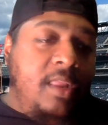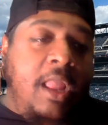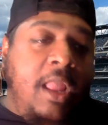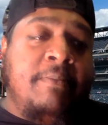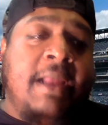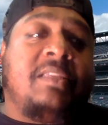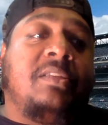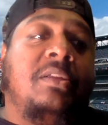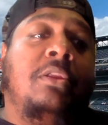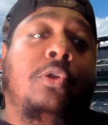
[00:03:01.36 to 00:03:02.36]
The
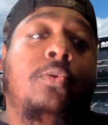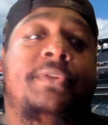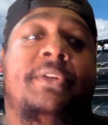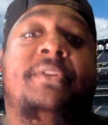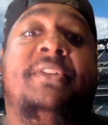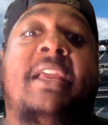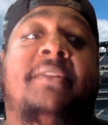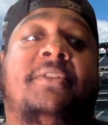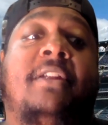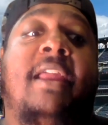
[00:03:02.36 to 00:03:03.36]
Mets losers
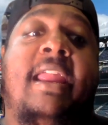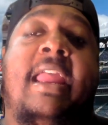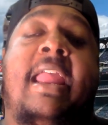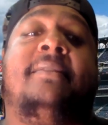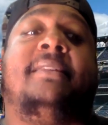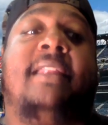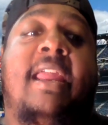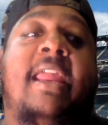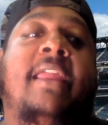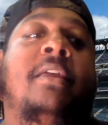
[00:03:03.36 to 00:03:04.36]
yesterday and
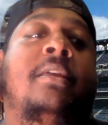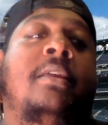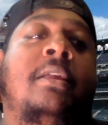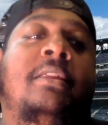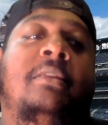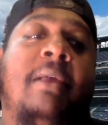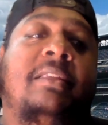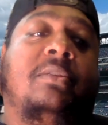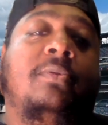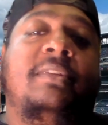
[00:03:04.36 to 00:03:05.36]
today. The
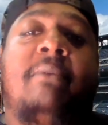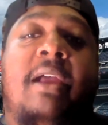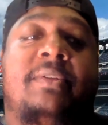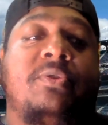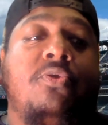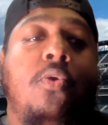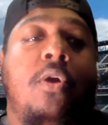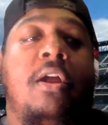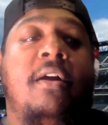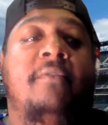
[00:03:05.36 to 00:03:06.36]
Mets losing by a
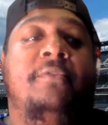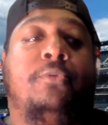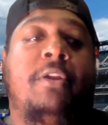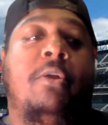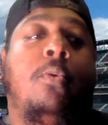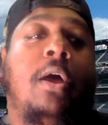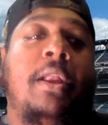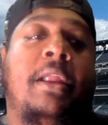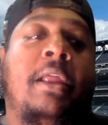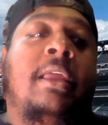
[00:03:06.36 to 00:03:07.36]
score of
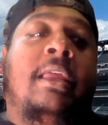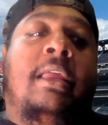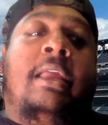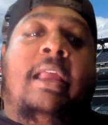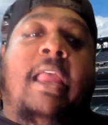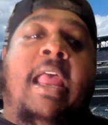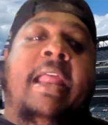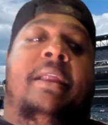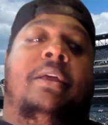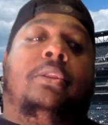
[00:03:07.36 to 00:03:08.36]
3-1
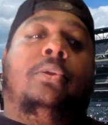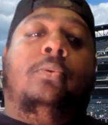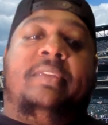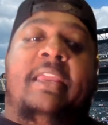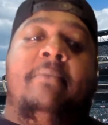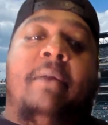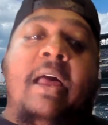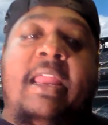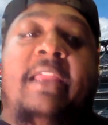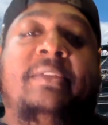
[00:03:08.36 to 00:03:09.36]
and losing
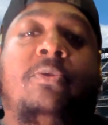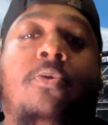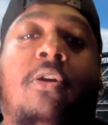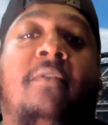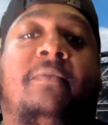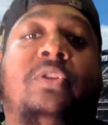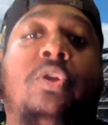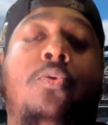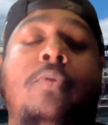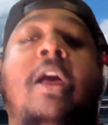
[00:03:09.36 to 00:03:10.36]
by a score of
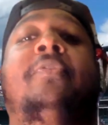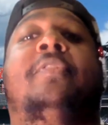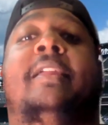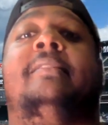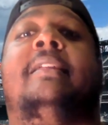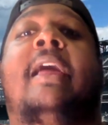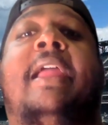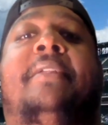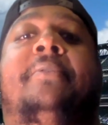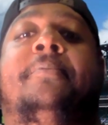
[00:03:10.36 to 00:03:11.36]
2-0 tonight.